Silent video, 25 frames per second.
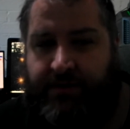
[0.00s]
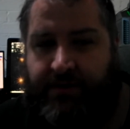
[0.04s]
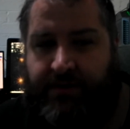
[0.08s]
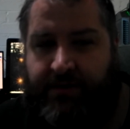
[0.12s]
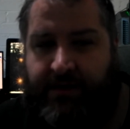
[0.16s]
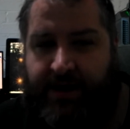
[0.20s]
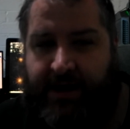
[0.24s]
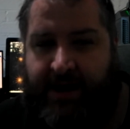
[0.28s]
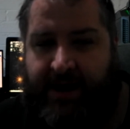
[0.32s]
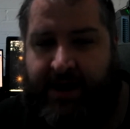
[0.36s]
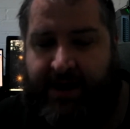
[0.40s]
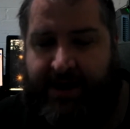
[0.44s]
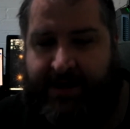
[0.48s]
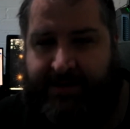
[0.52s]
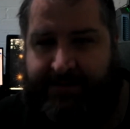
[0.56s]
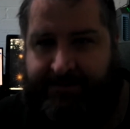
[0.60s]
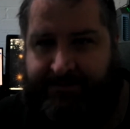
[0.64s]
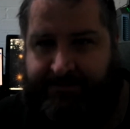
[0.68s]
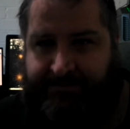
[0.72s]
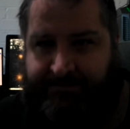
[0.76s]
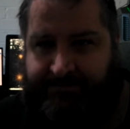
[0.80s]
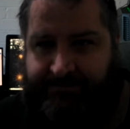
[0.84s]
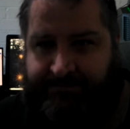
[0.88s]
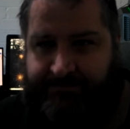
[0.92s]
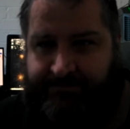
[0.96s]

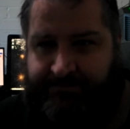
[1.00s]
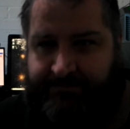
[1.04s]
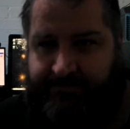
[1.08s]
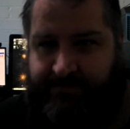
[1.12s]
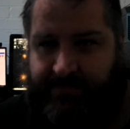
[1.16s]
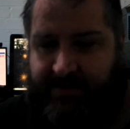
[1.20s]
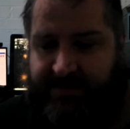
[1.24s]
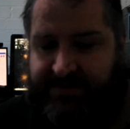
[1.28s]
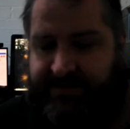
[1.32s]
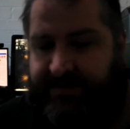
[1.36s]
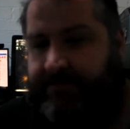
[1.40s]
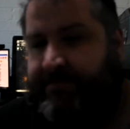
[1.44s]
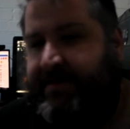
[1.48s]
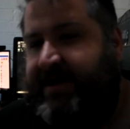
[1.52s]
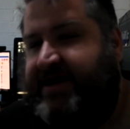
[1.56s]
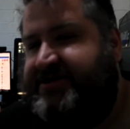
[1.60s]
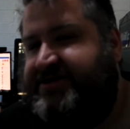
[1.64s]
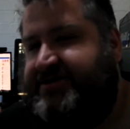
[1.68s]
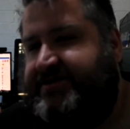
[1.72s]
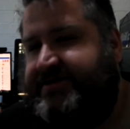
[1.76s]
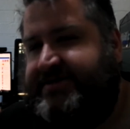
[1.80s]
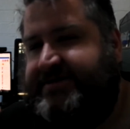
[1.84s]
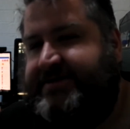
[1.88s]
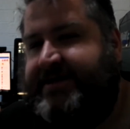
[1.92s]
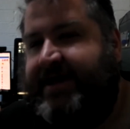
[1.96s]
that
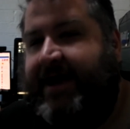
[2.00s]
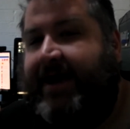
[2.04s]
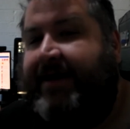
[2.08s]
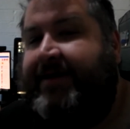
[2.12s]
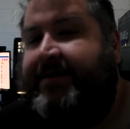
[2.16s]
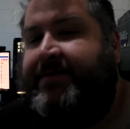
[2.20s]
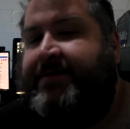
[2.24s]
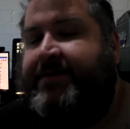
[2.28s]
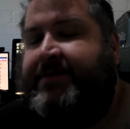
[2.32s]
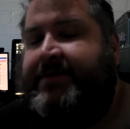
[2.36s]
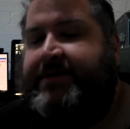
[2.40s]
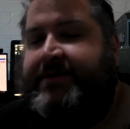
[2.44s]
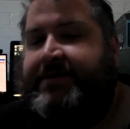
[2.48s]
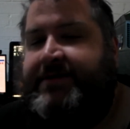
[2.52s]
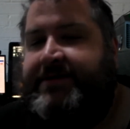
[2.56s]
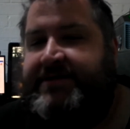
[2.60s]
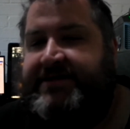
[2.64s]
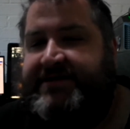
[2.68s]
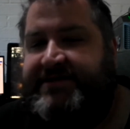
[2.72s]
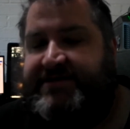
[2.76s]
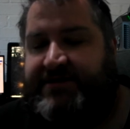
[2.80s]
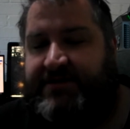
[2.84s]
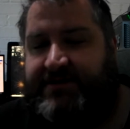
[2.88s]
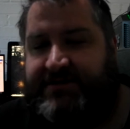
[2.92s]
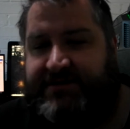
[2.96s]
matches that.
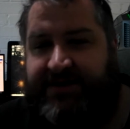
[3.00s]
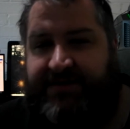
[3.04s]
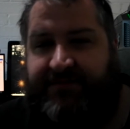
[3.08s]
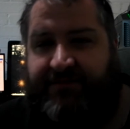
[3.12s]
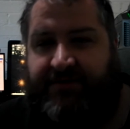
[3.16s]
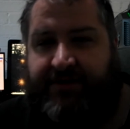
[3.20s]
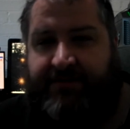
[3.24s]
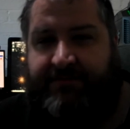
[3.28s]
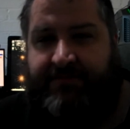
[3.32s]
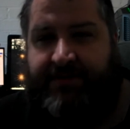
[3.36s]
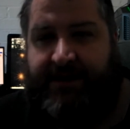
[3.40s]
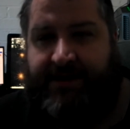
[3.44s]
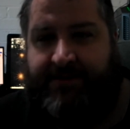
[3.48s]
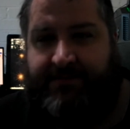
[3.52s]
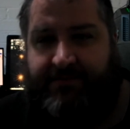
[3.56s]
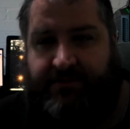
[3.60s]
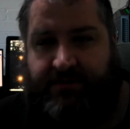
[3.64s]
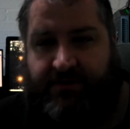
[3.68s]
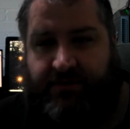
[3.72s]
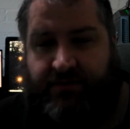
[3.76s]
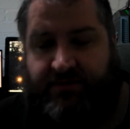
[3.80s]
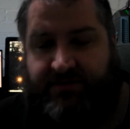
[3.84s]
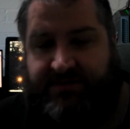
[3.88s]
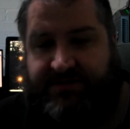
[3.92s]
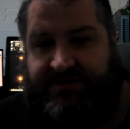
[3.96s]
So I'll see if I can pick up a
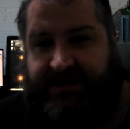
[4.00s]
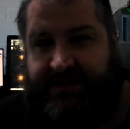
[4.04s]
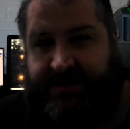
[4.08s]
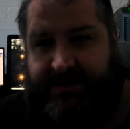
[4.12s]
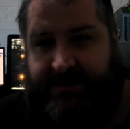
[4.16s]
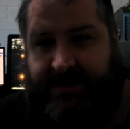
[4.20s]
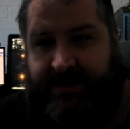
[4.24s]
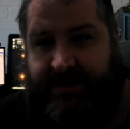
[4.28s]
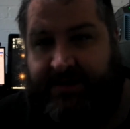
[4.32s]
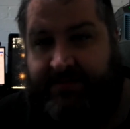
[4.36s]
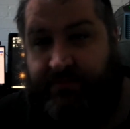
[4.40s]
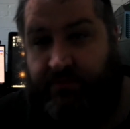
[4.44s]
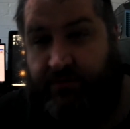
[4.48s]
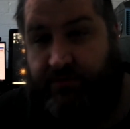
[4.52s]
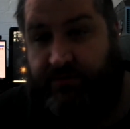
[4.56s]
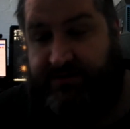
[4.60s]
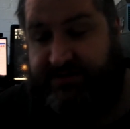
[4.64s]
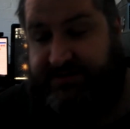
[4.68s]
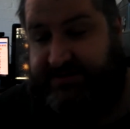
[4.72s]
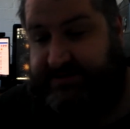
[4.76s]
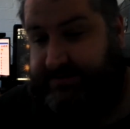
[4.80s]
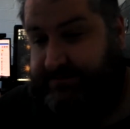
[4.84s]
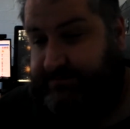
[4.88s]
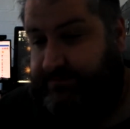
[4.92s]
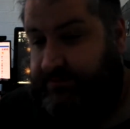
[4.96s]
Corsair keyboard at
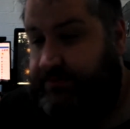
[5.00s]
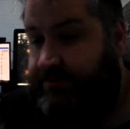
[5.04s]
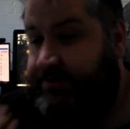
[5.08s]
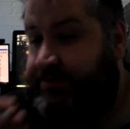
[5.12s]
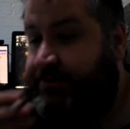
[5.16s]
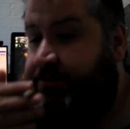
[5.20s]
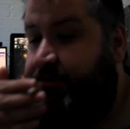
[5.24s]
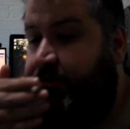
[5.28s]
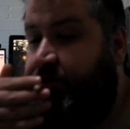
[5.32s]
some point.